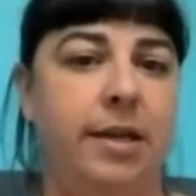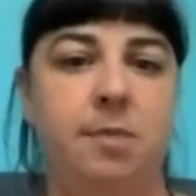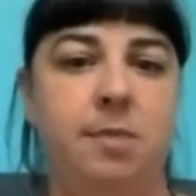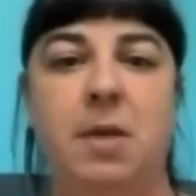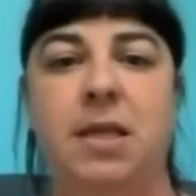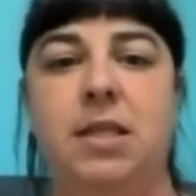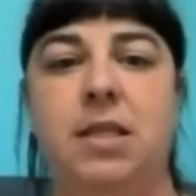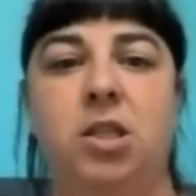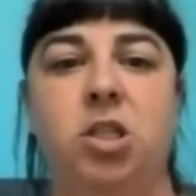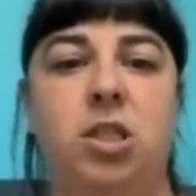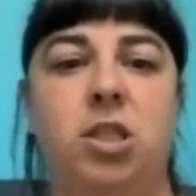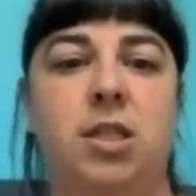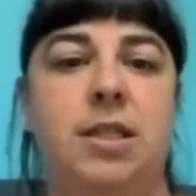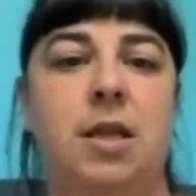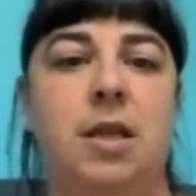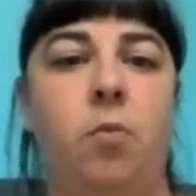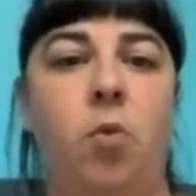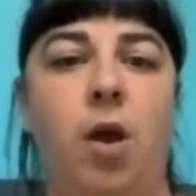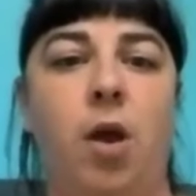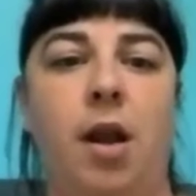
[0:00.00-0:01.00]
message to
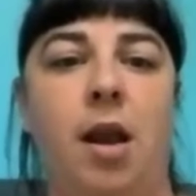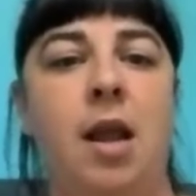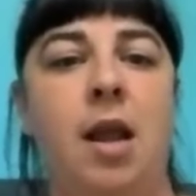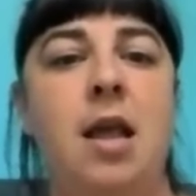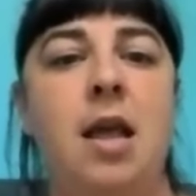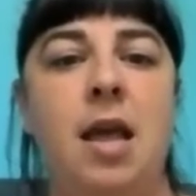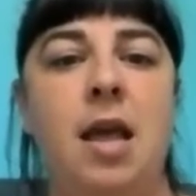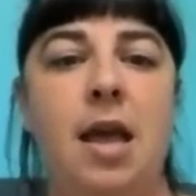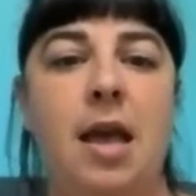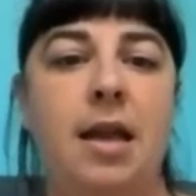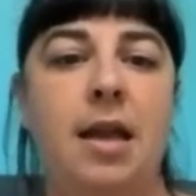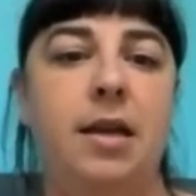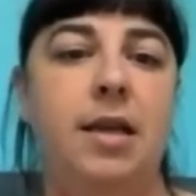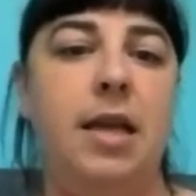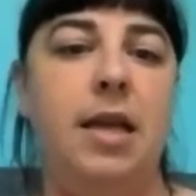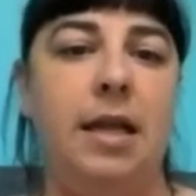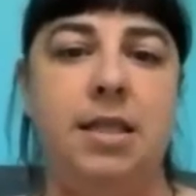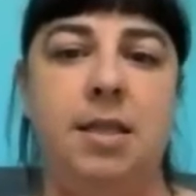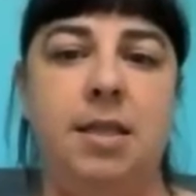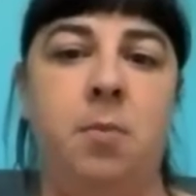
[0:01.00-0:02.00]
someone and
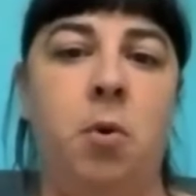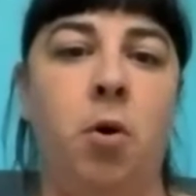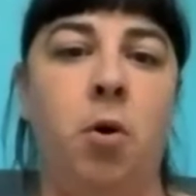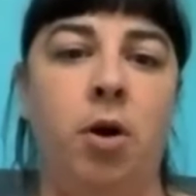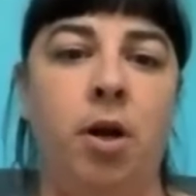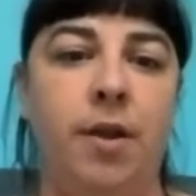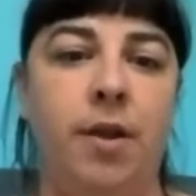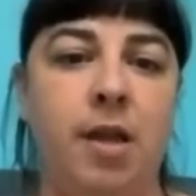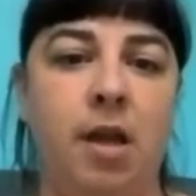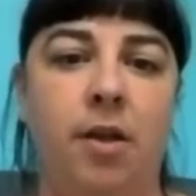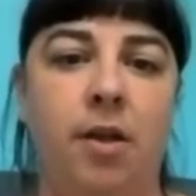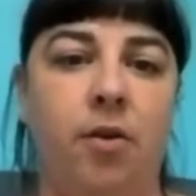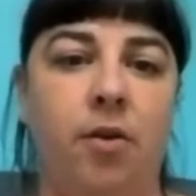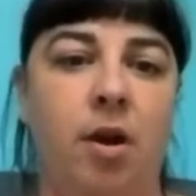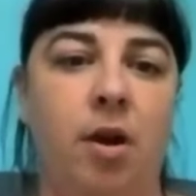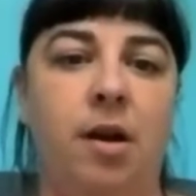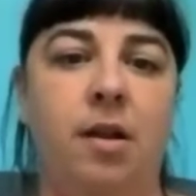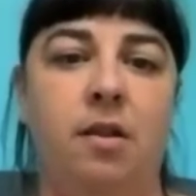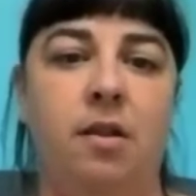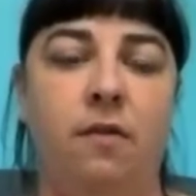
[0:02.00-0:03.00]
get support on the other
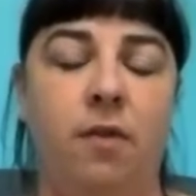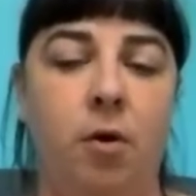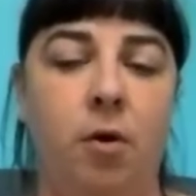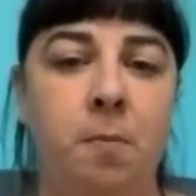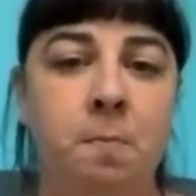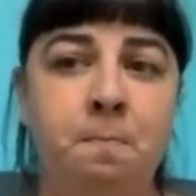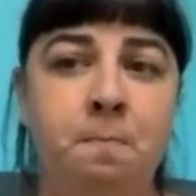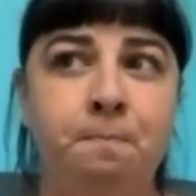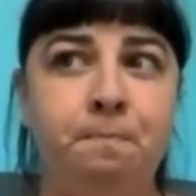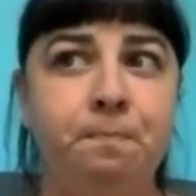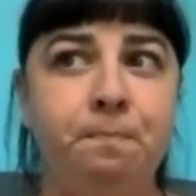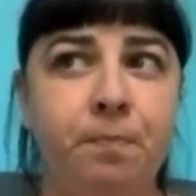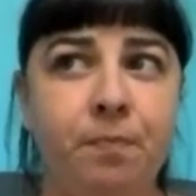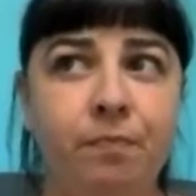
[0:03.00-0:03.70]
end of the phone.